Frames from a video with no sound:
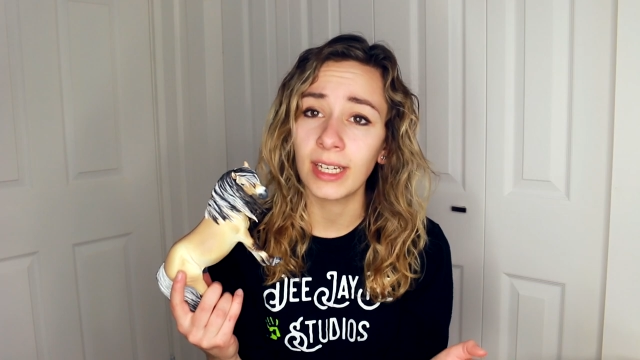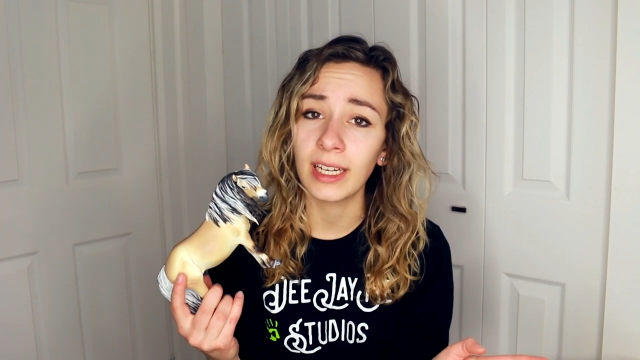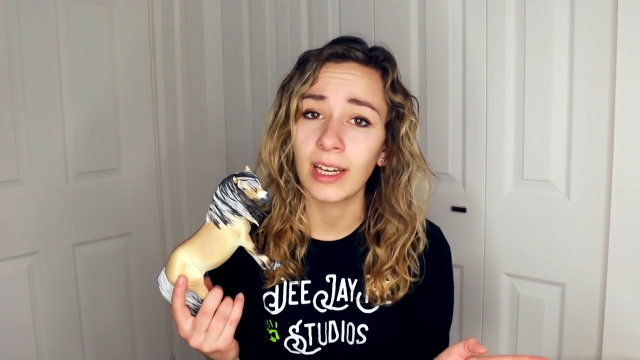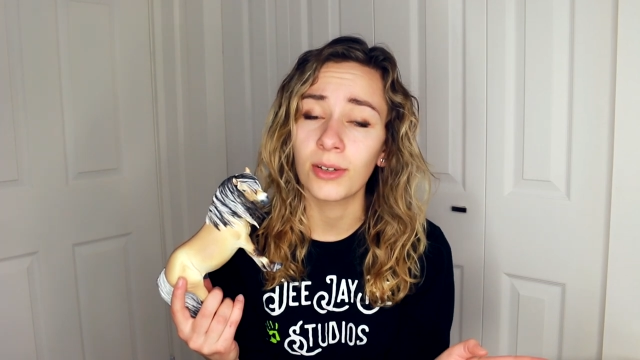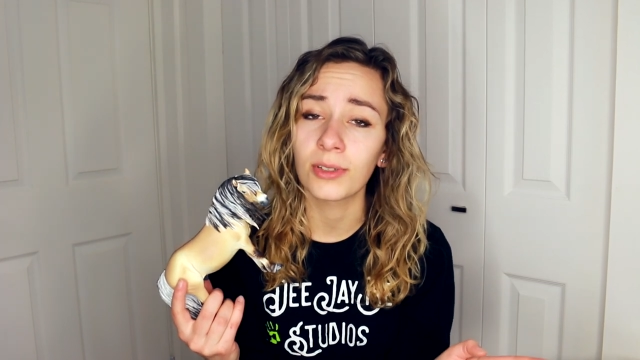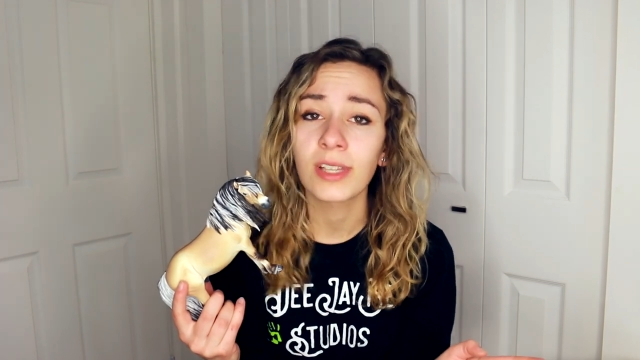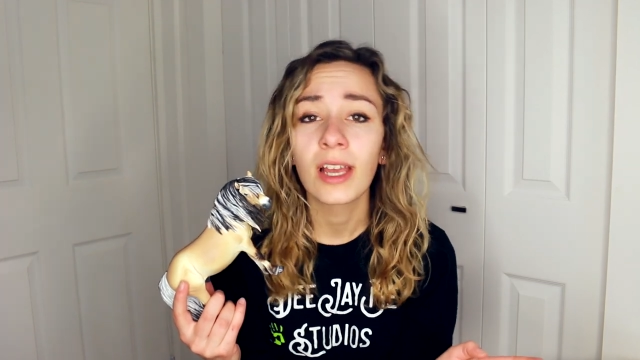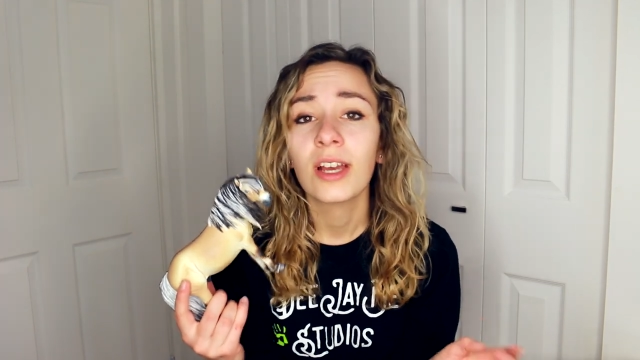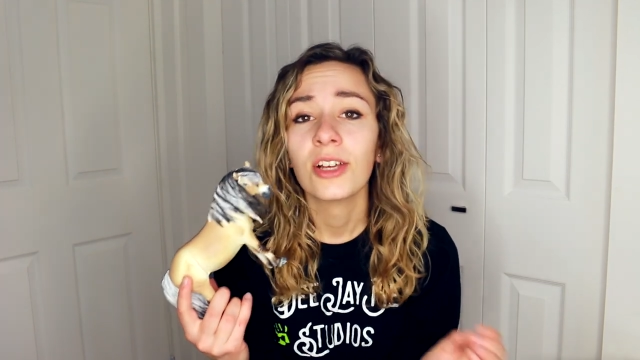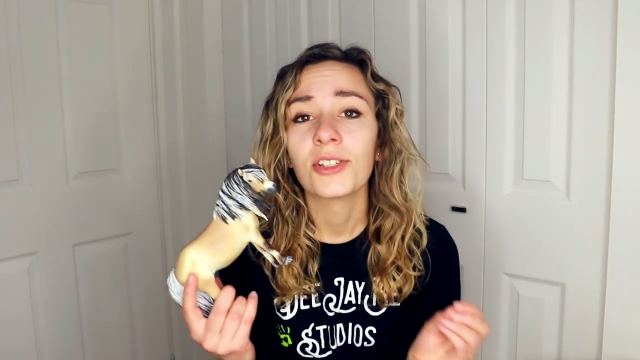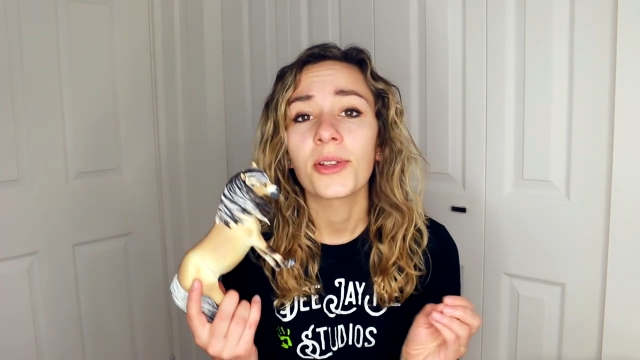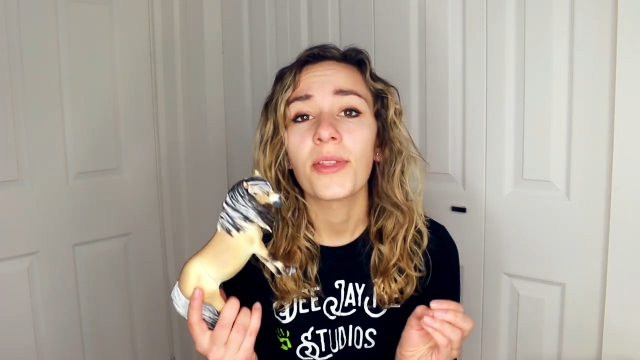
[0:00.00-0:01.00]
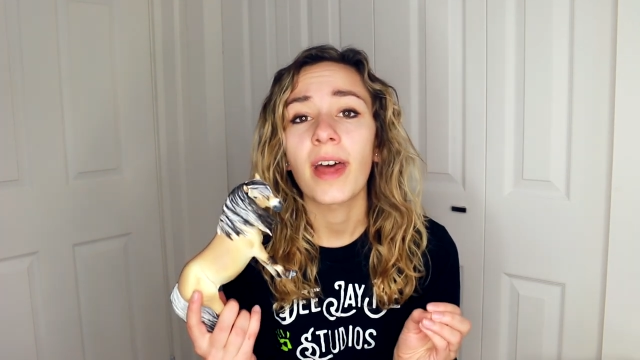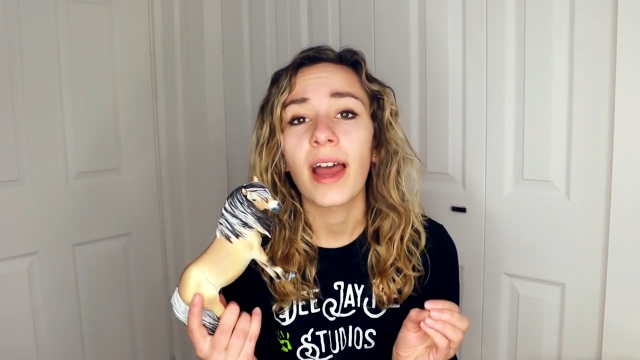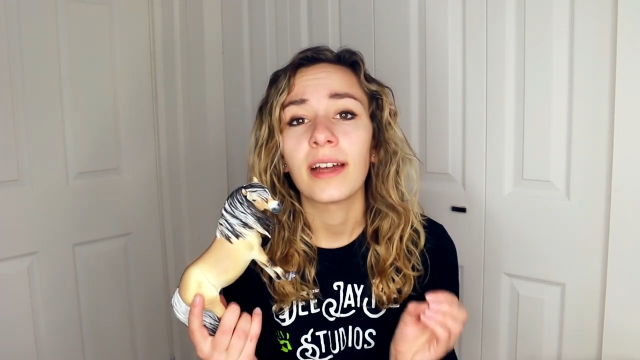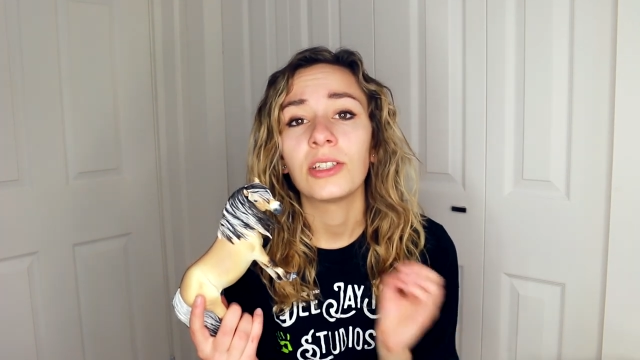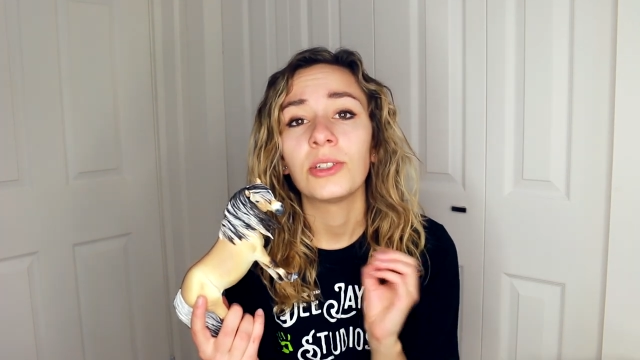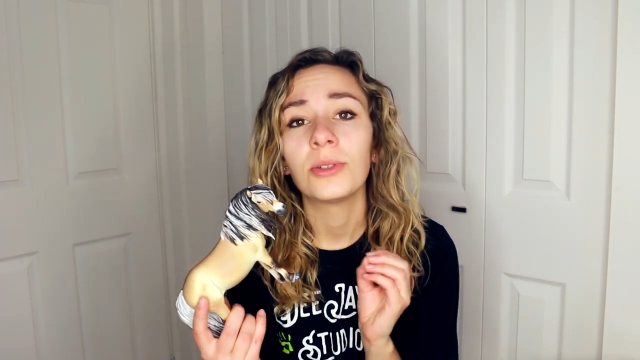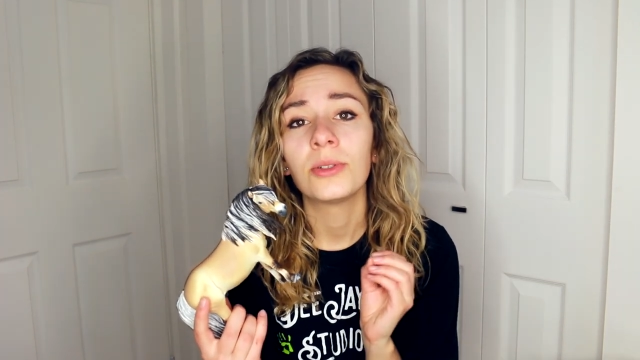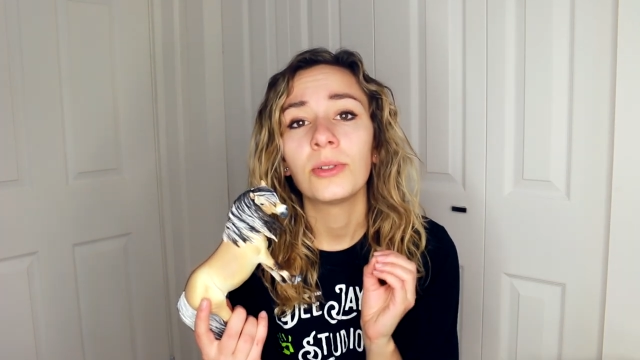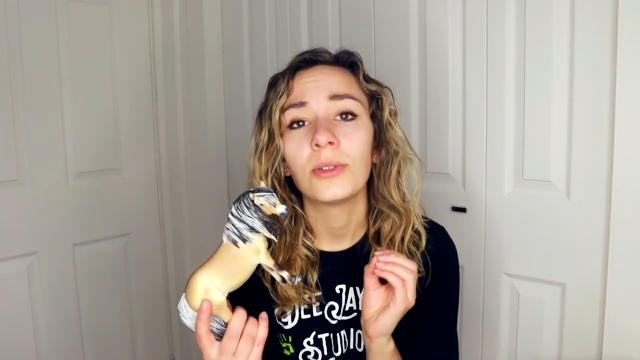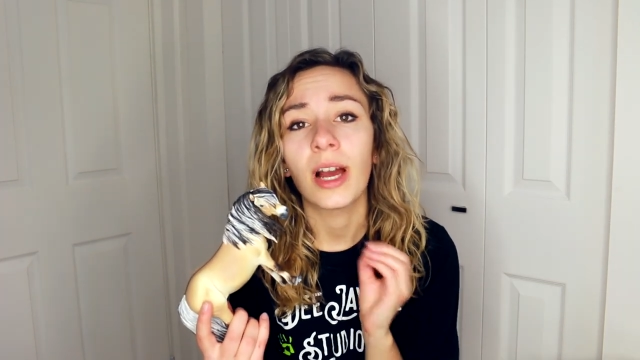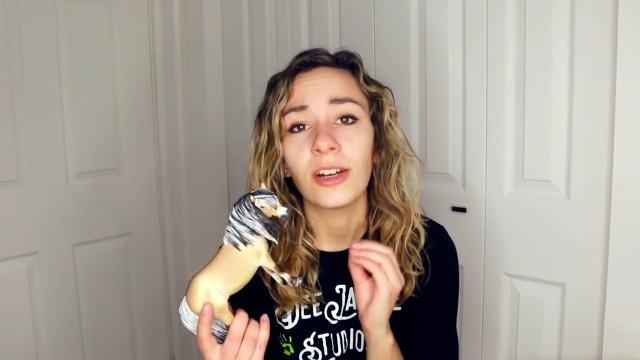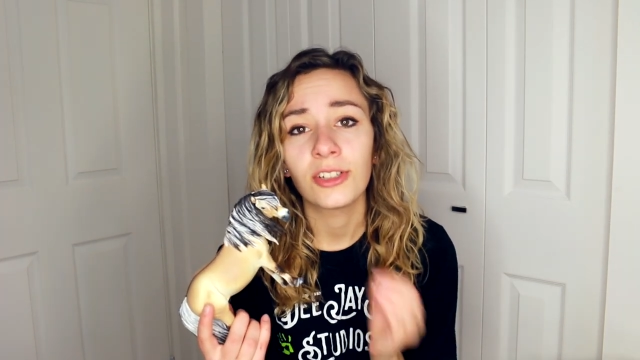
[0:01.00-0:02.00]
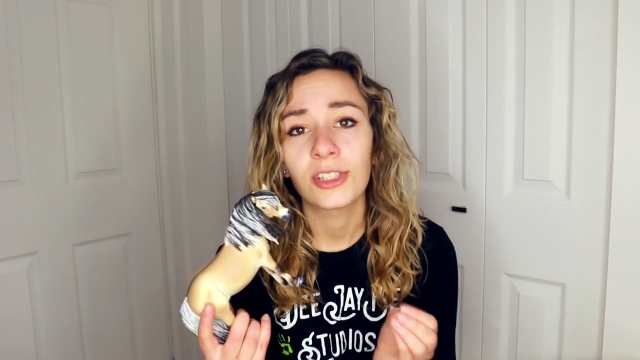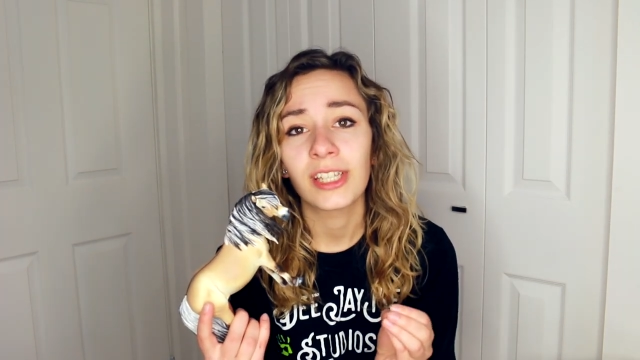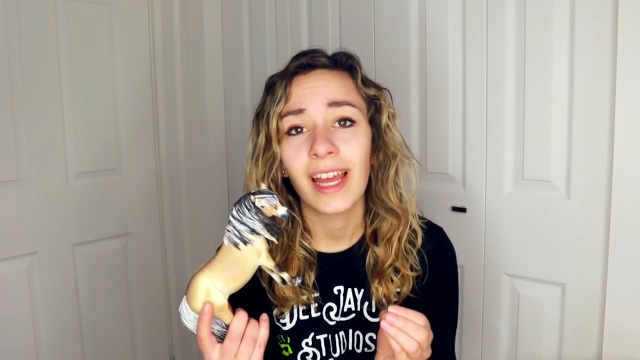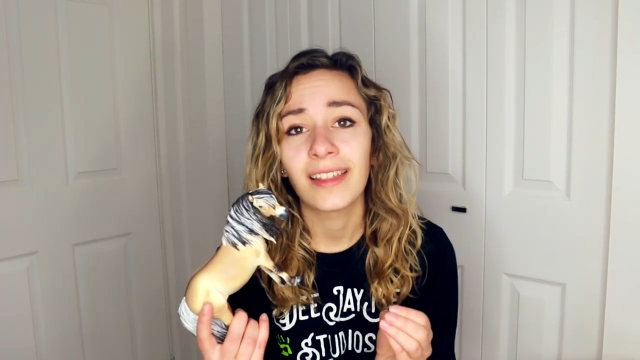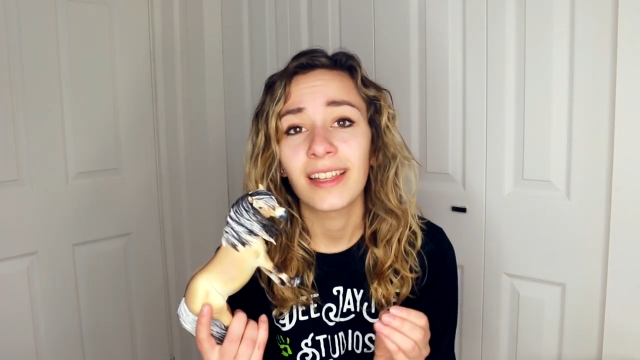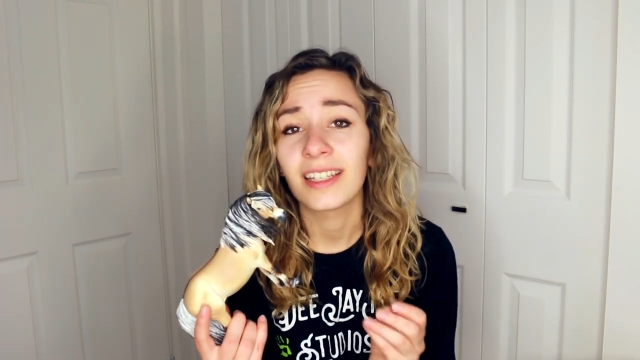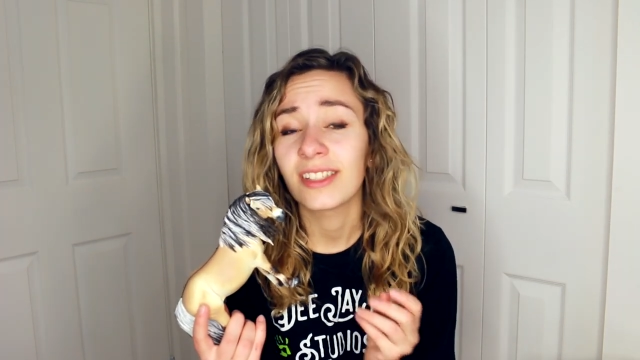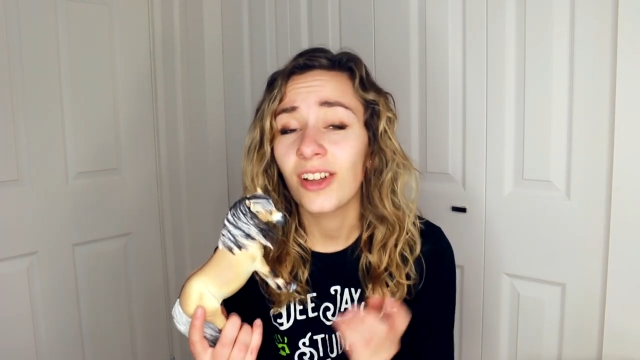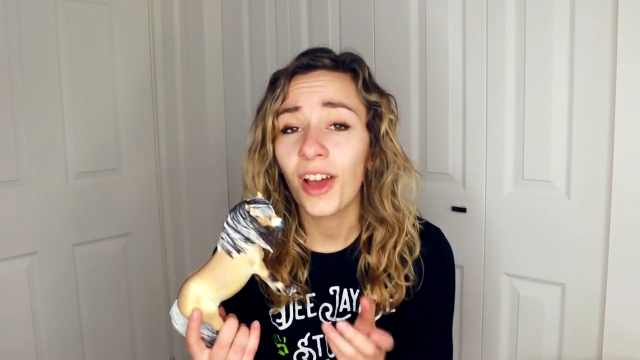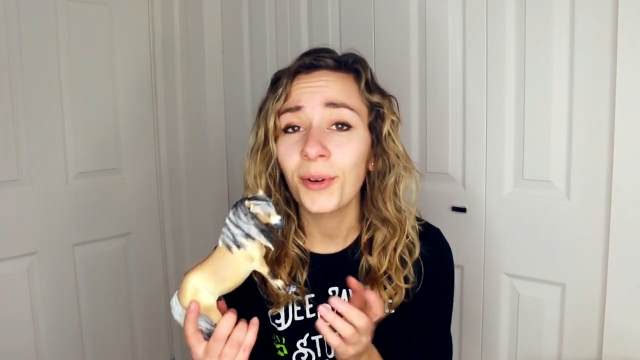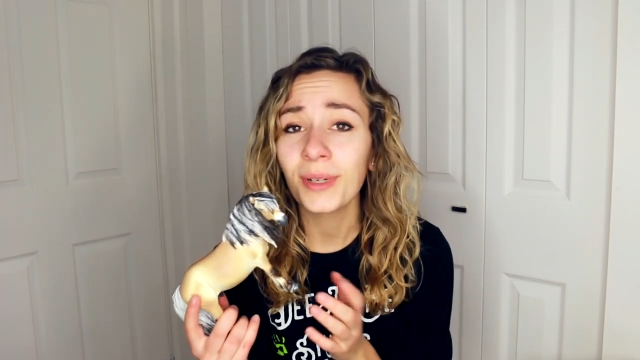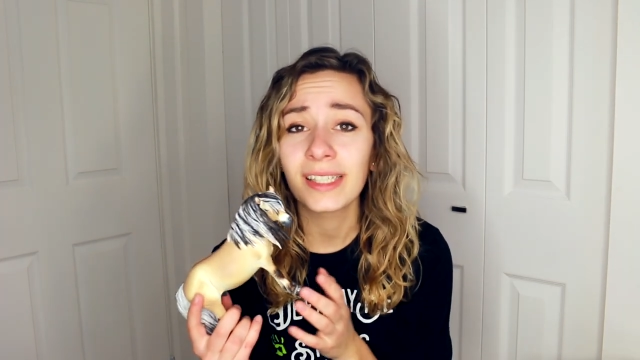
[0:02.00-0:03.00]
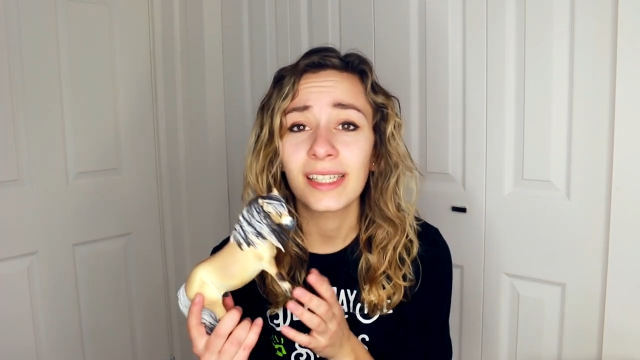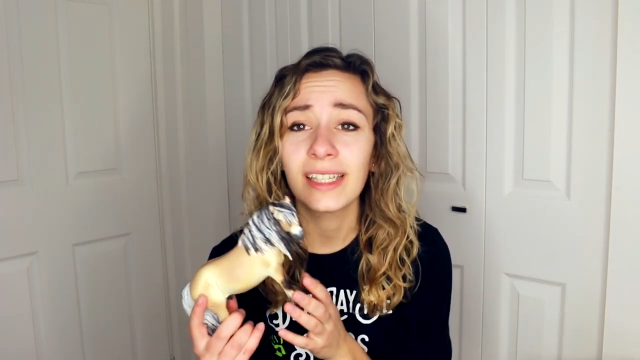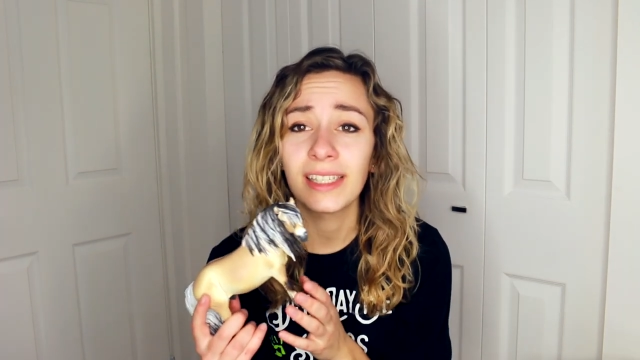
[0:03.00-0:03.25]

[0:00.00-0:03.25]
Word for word: videos so that you understand that it's not always an